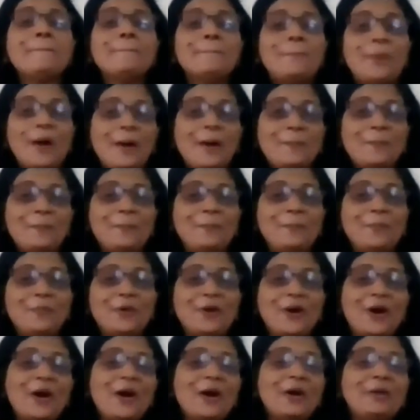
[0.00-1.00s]

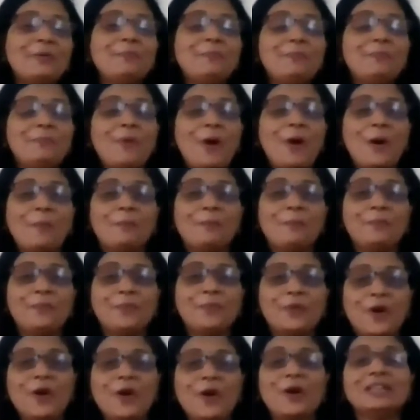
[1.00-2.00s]
Popcorn,
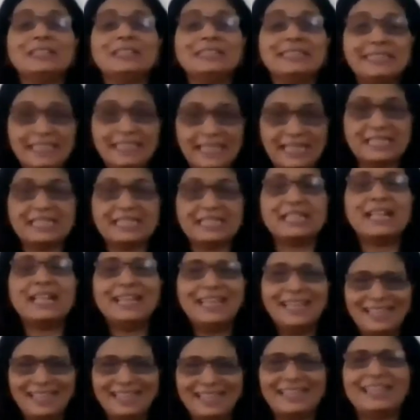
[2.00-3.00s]
popcorn,
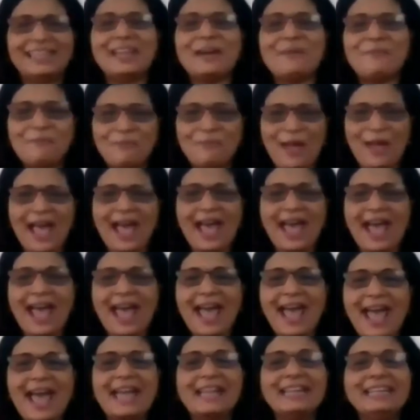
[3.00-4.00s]
sizzling in a
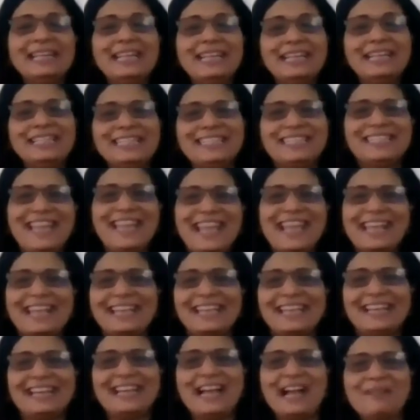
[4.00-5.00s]
pan.
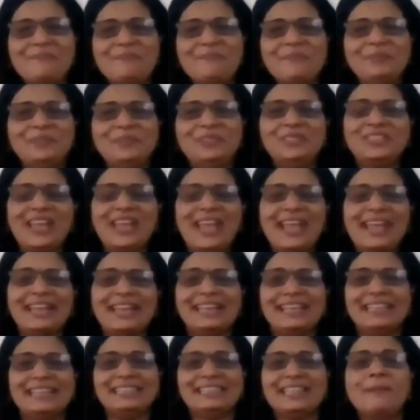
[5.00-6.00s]
Shake it up, shake
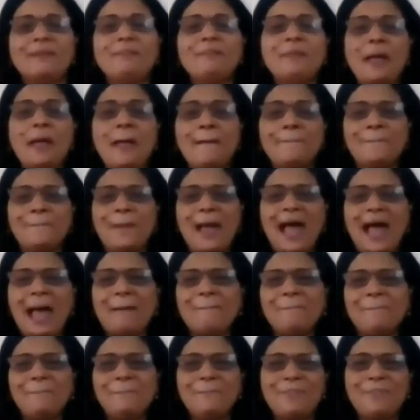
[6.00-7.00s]
it up,
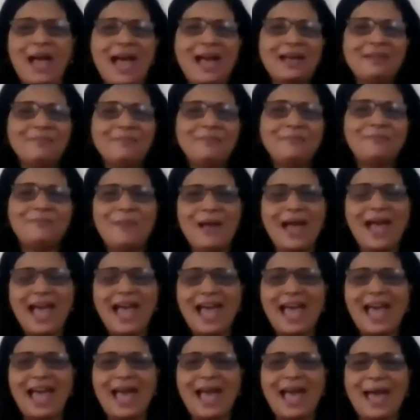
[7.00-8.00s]
bam, bam,
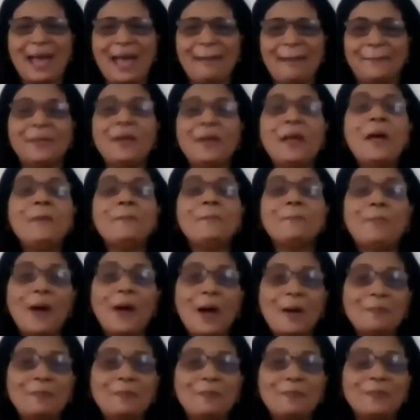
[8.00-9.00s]
bam.
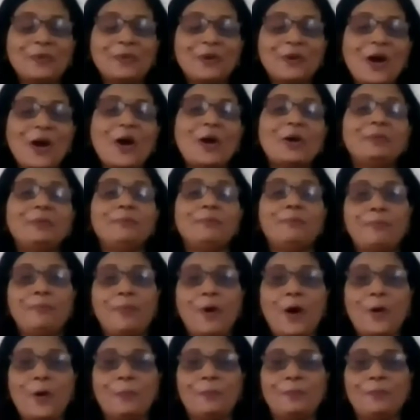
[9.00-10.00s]
Popcorn,
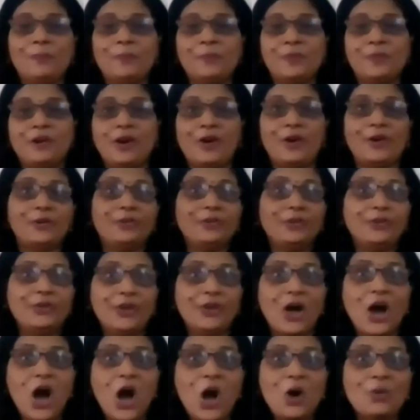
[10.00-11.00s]
popcorn go. Oh,
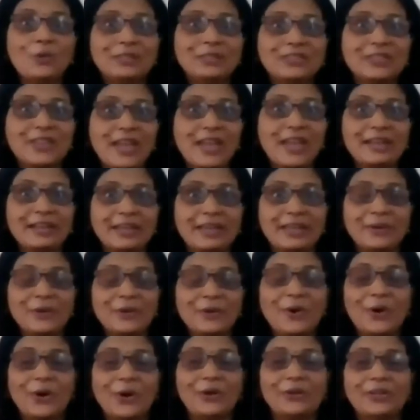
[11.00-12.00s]
now it's getting
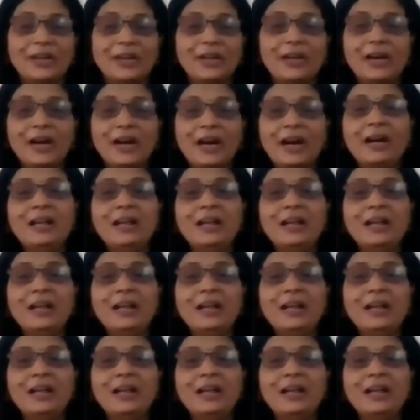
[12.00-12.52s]
harder.